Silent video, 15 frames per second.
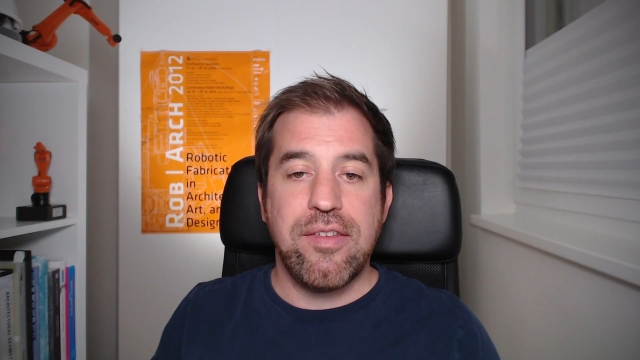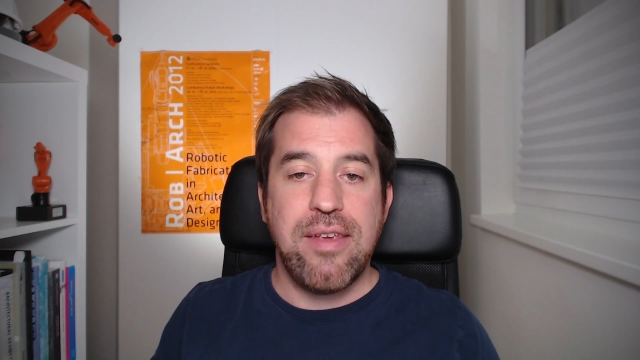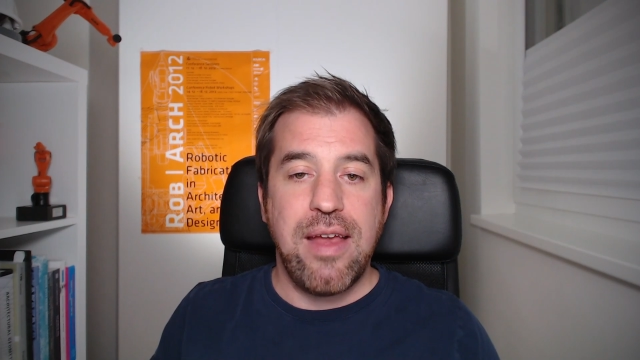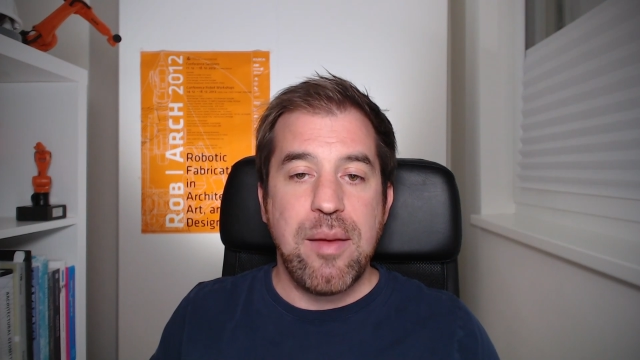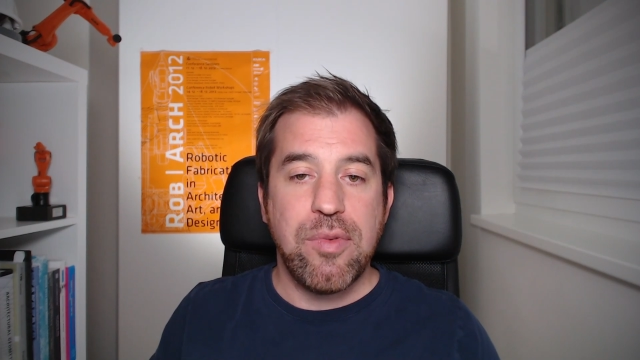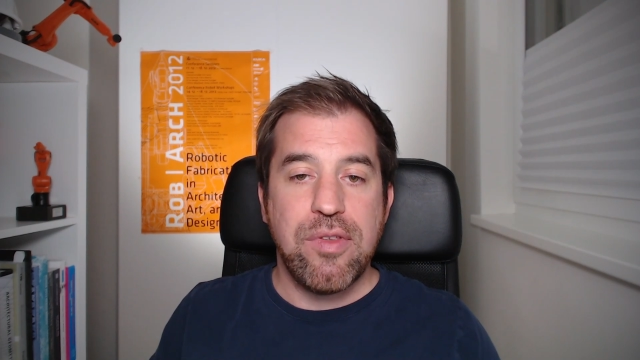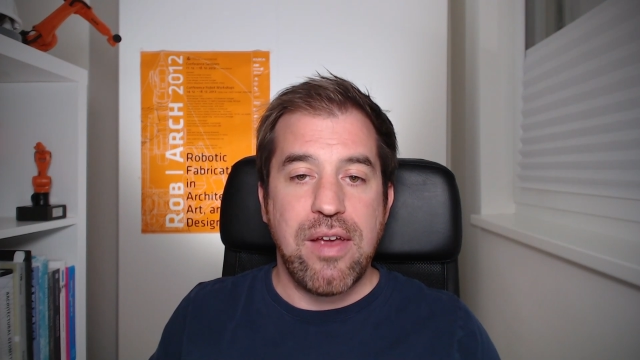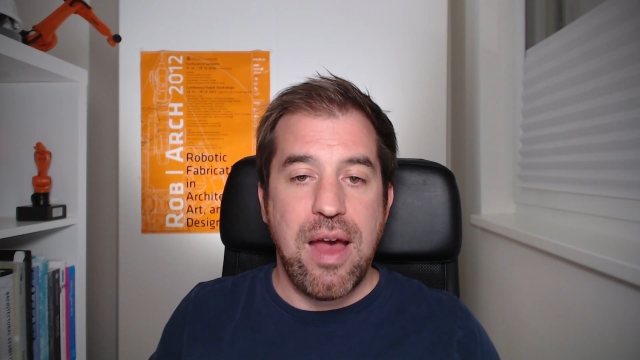
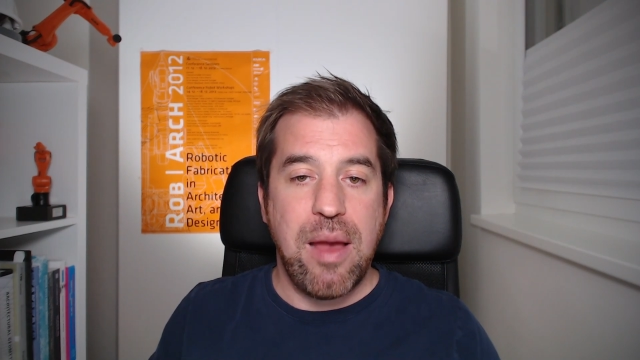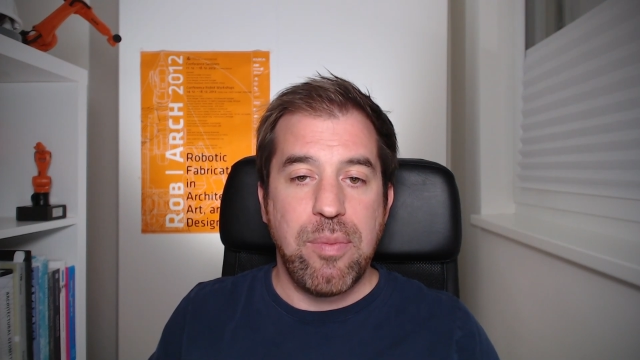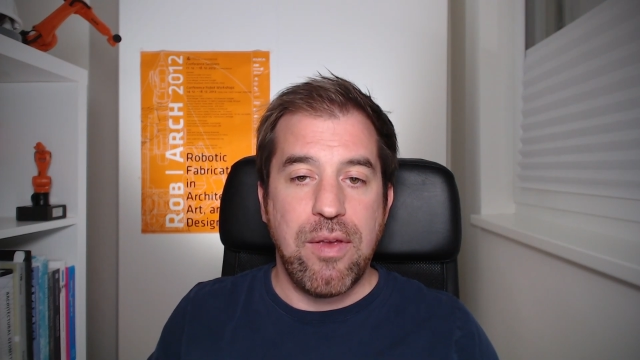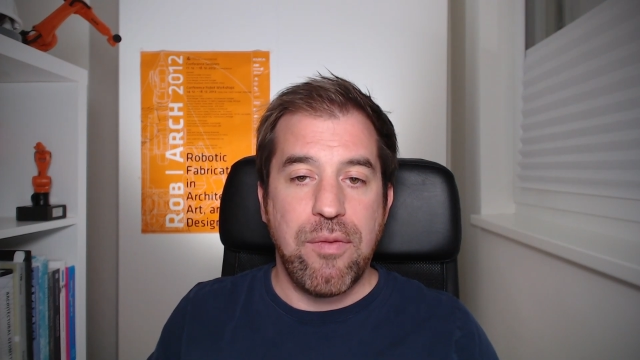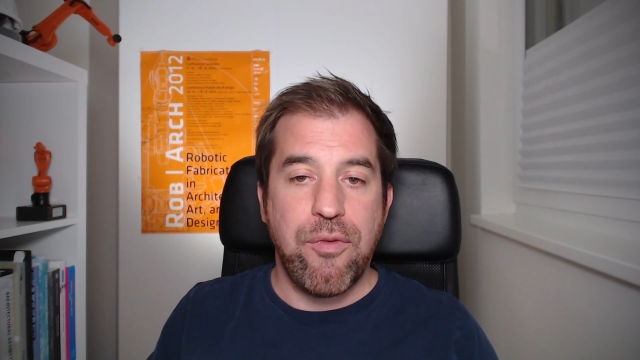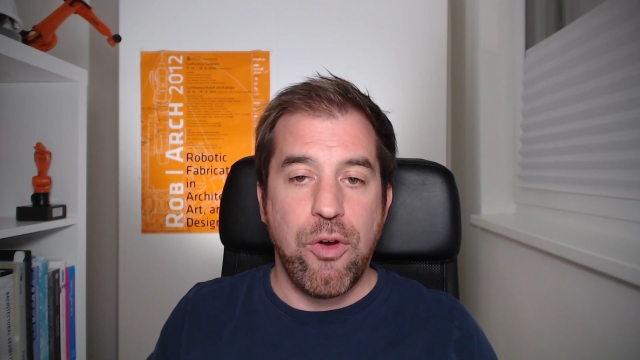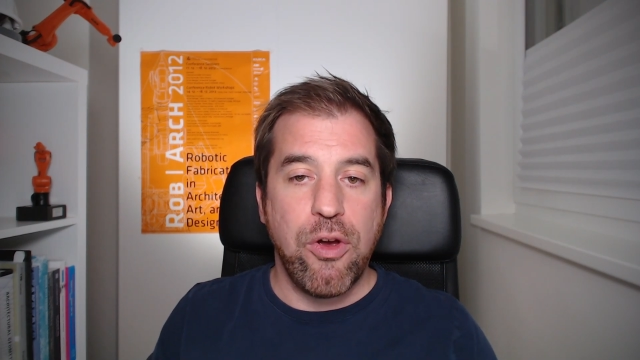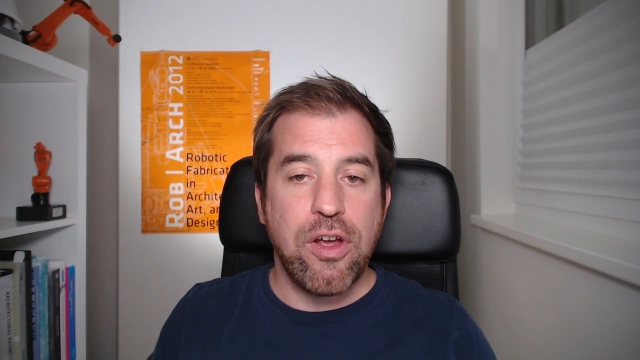same time, they
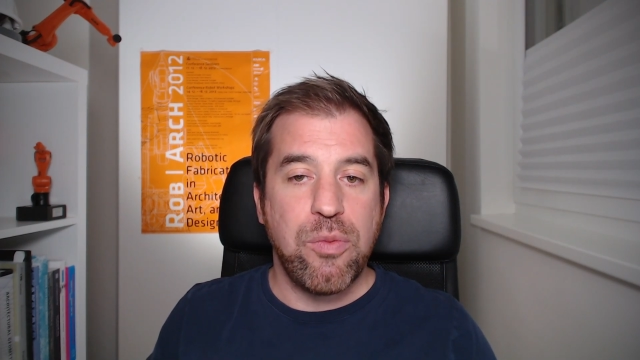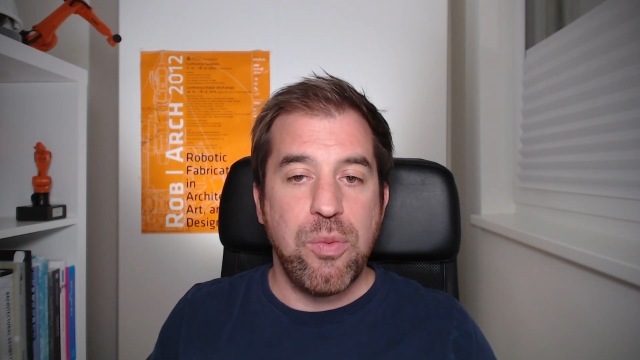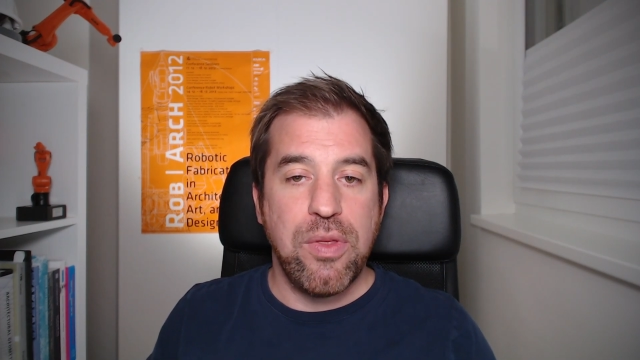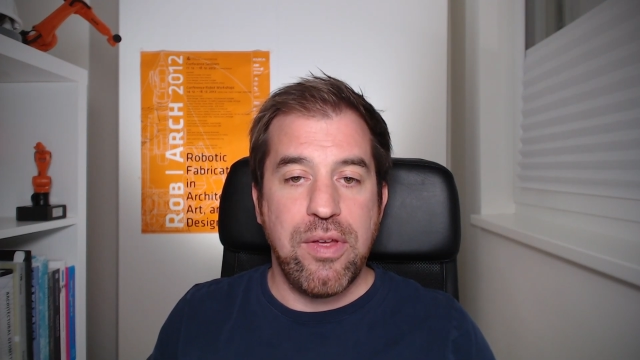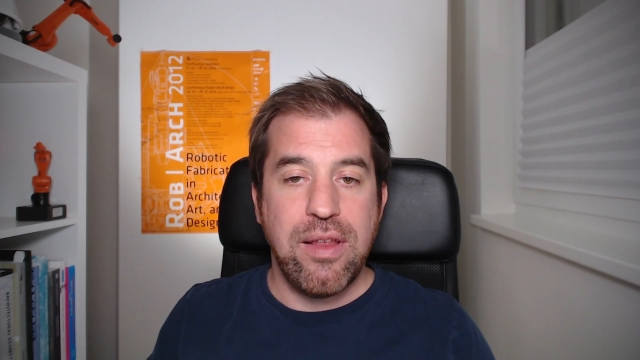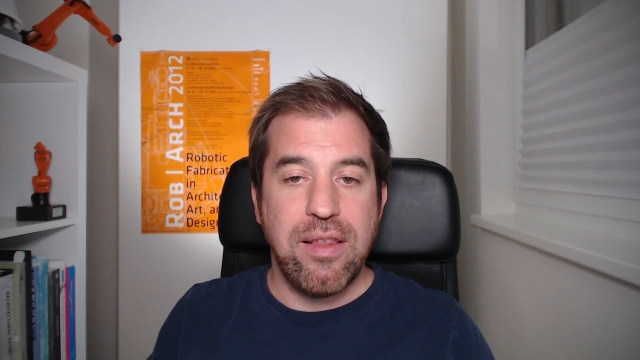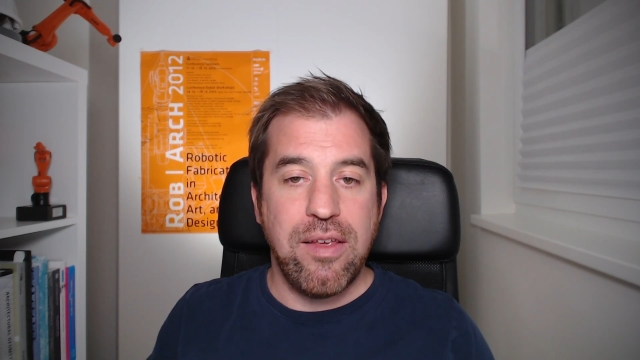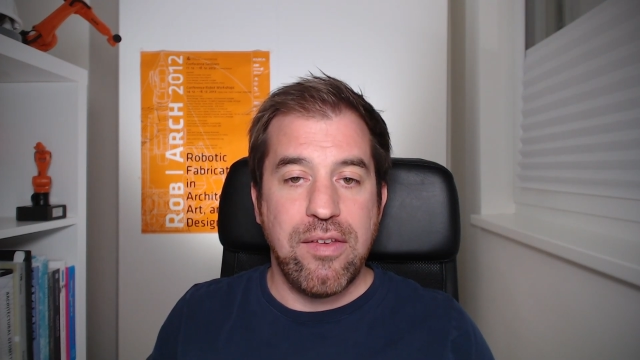worked
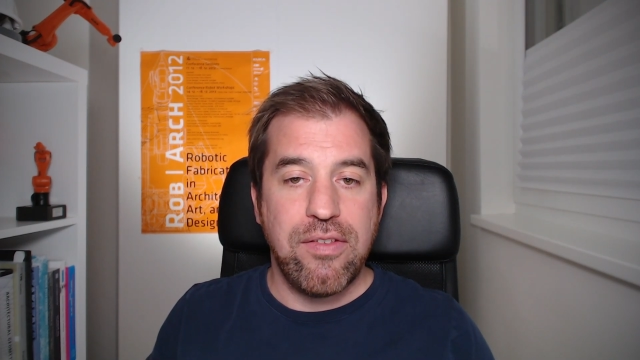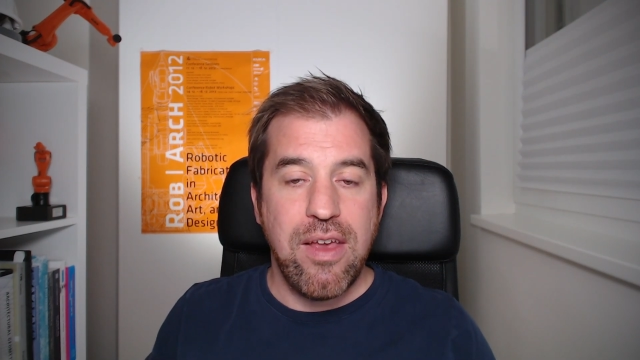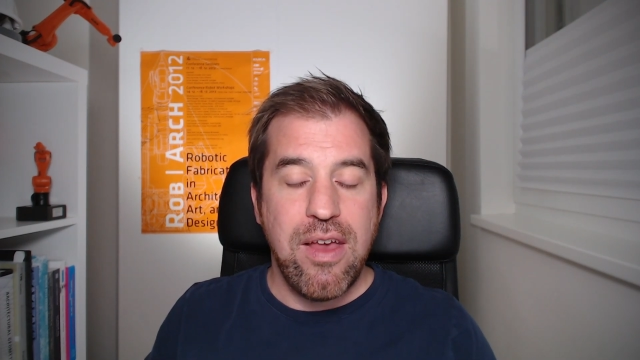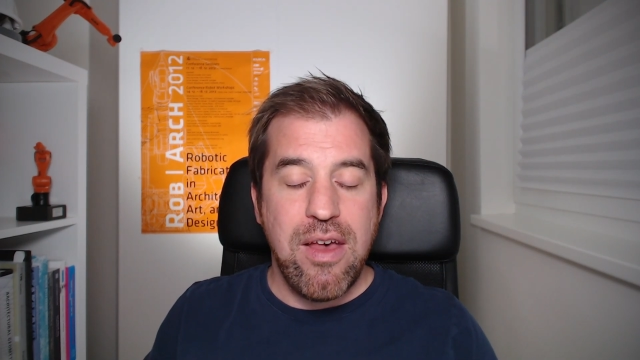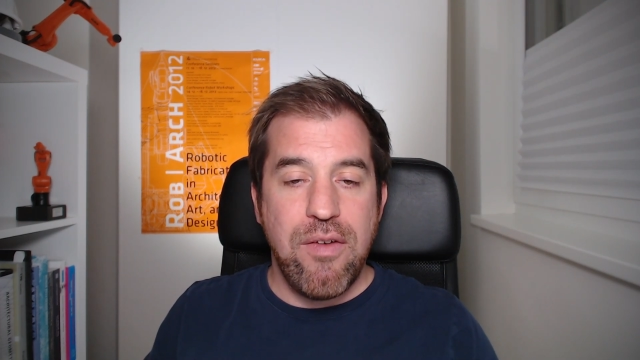within this